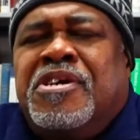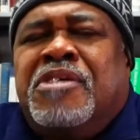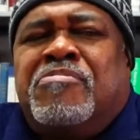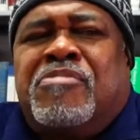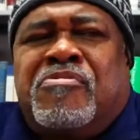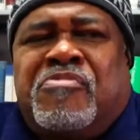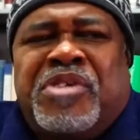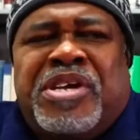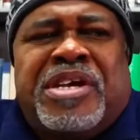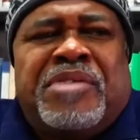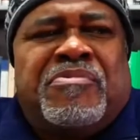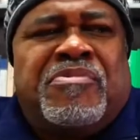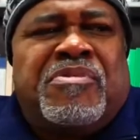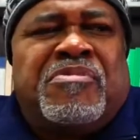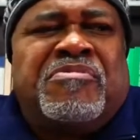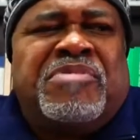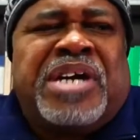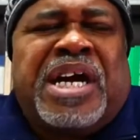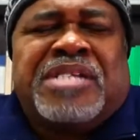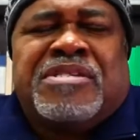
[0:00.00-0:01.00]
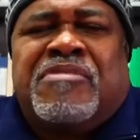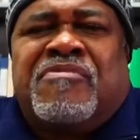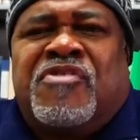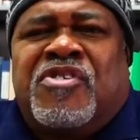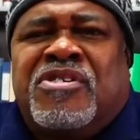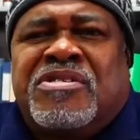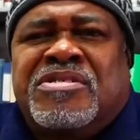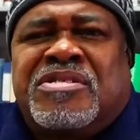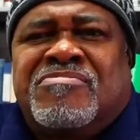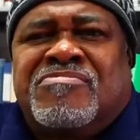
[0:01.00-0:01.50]
Yeah, but we, when we got
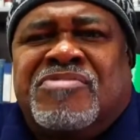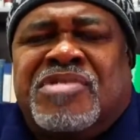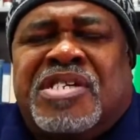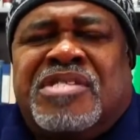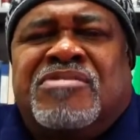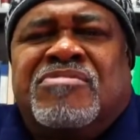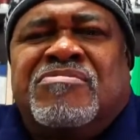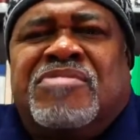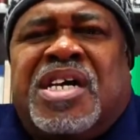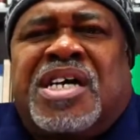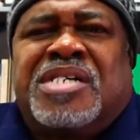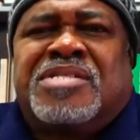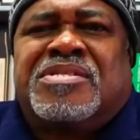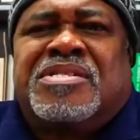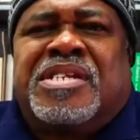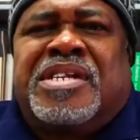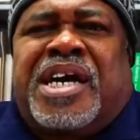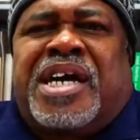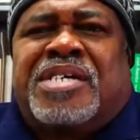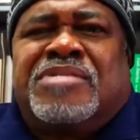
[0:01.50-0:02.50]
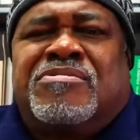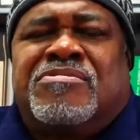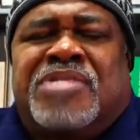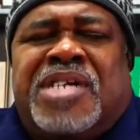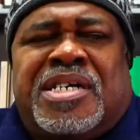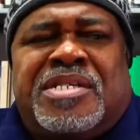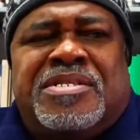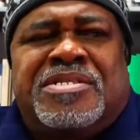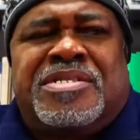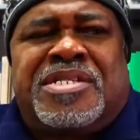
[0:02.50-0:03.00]
divorced, it was like 2009,
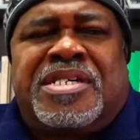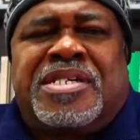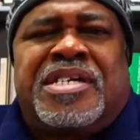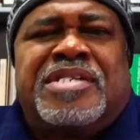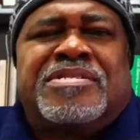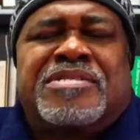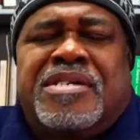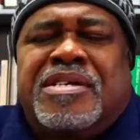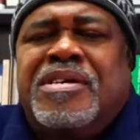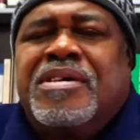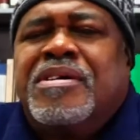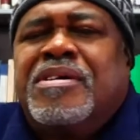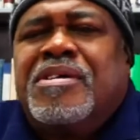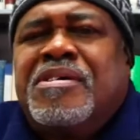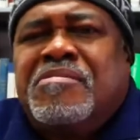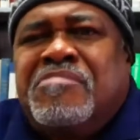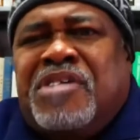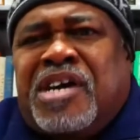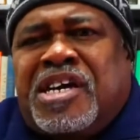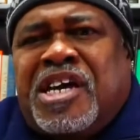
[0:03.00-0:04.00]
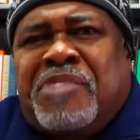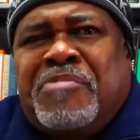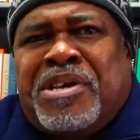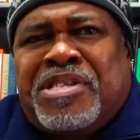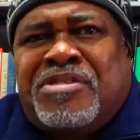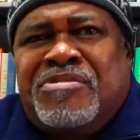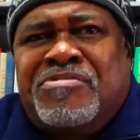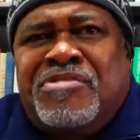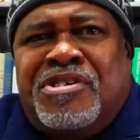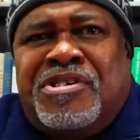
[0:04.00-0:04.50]
2010. That's, I came
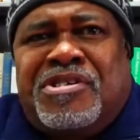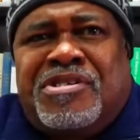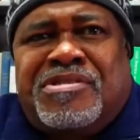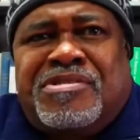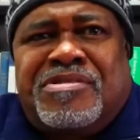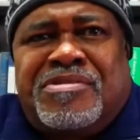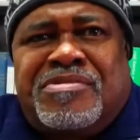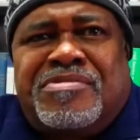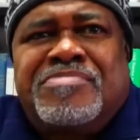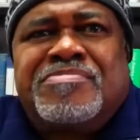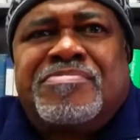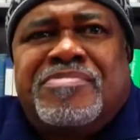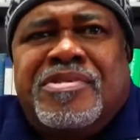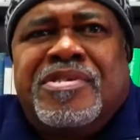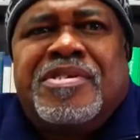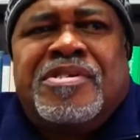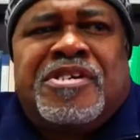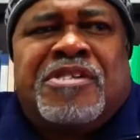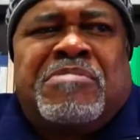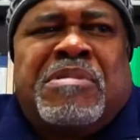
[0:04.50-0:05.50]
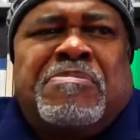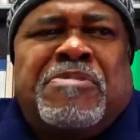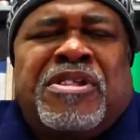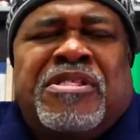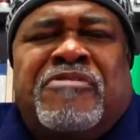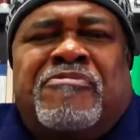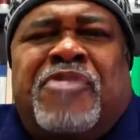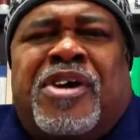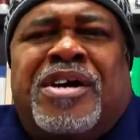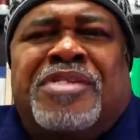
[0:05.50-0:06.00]
back to New York. Okay. Yeah. My
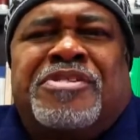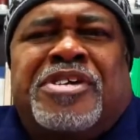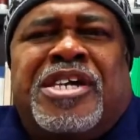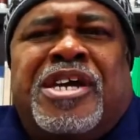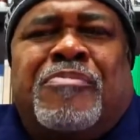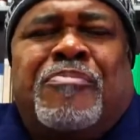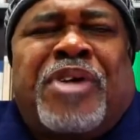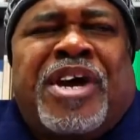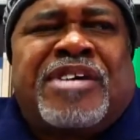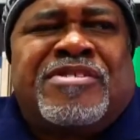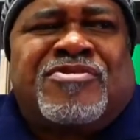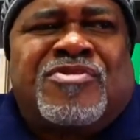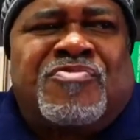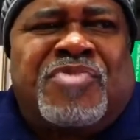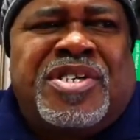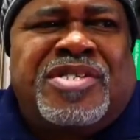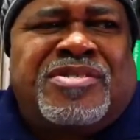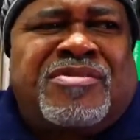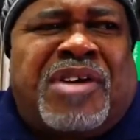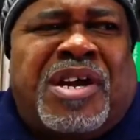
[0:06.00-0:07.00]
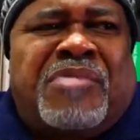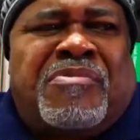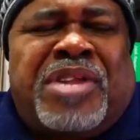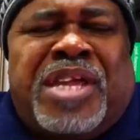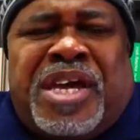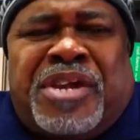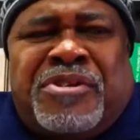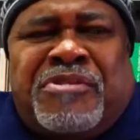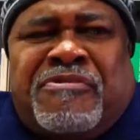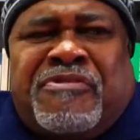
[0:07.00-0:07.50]
mother and father, yeah, passed away, so I
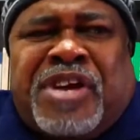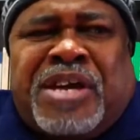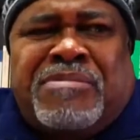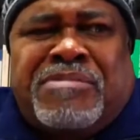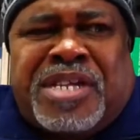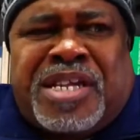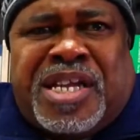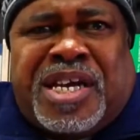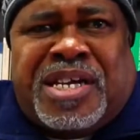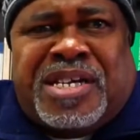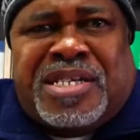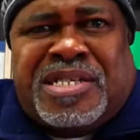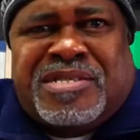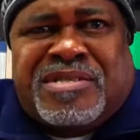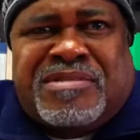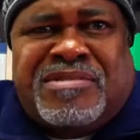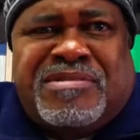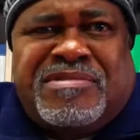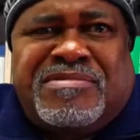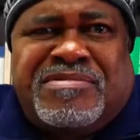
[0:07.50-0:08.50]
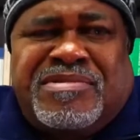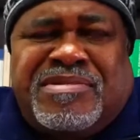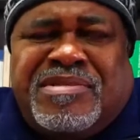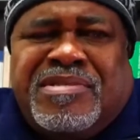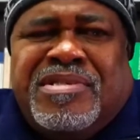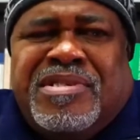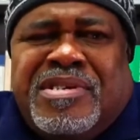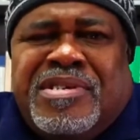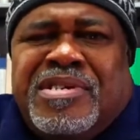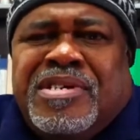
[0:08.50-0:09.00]
really had no family down there. So yeah.
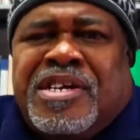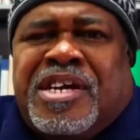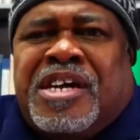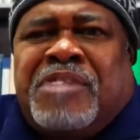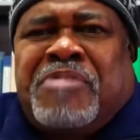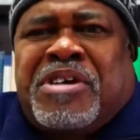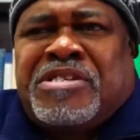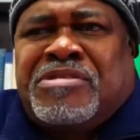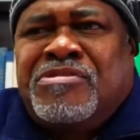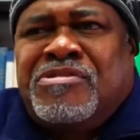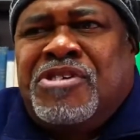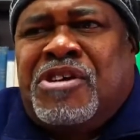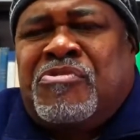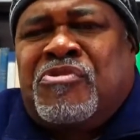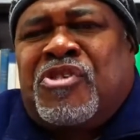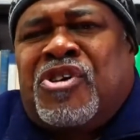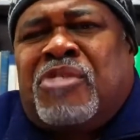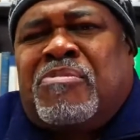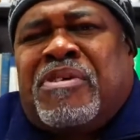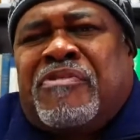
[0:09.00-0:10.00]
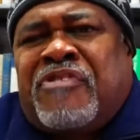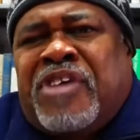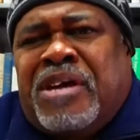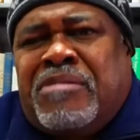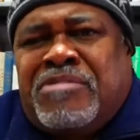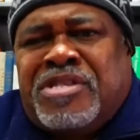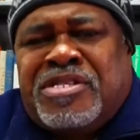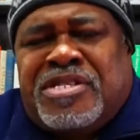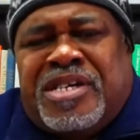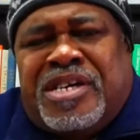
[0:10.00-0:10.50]
came back to New York with all my
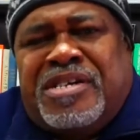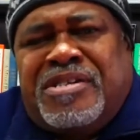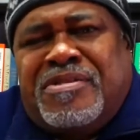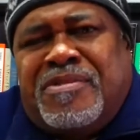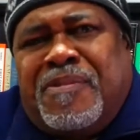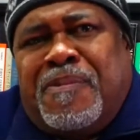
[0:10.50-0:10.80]
family there.